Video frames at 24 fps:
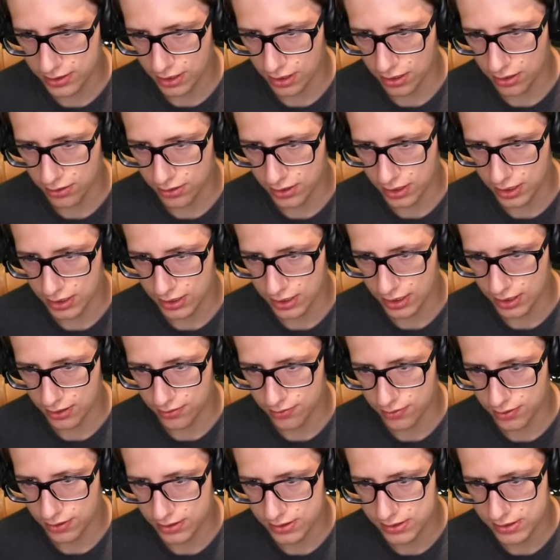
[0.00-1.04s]
okay, that
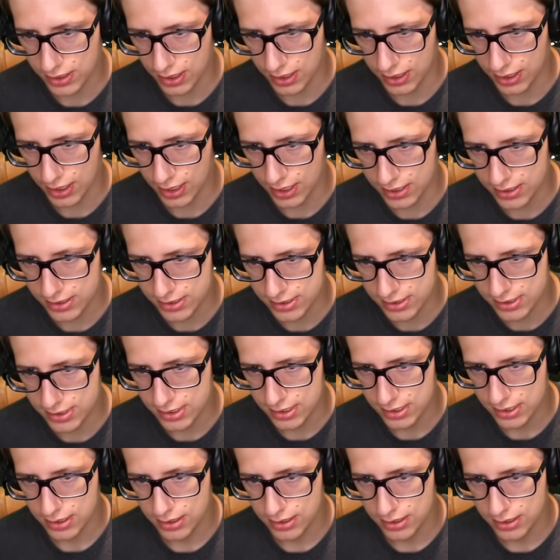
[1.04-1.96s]
works, I guess.